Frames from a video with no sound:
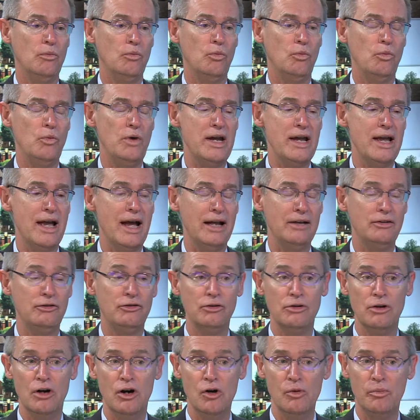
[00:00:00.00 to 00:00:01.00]
We had
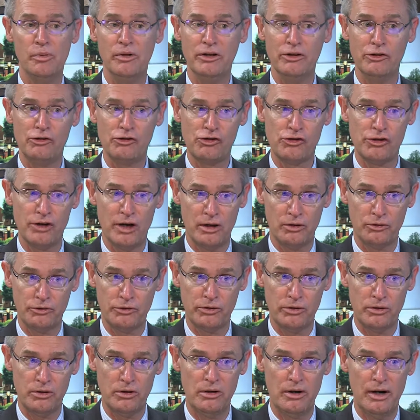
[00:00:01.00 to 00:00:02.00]
to open a
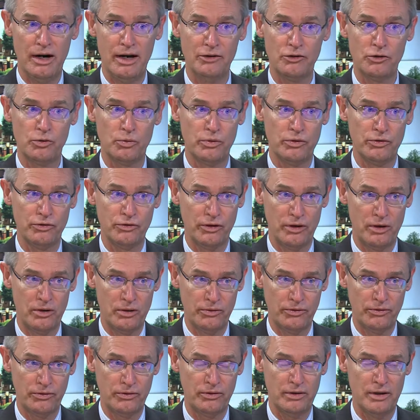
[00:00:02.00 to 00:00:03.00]
shelter as a
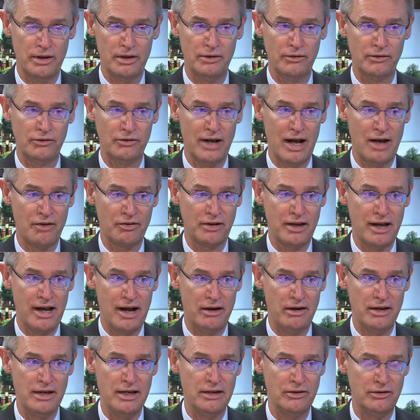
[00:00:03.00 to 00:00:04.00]
result in South
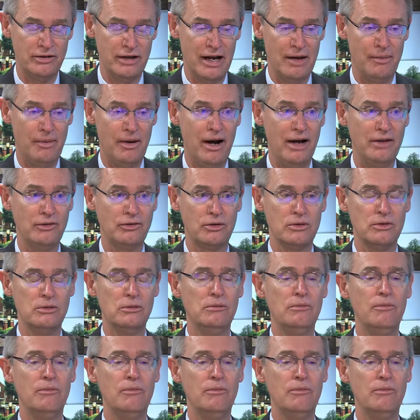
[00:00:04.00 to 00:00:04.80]
County at Tabb High School.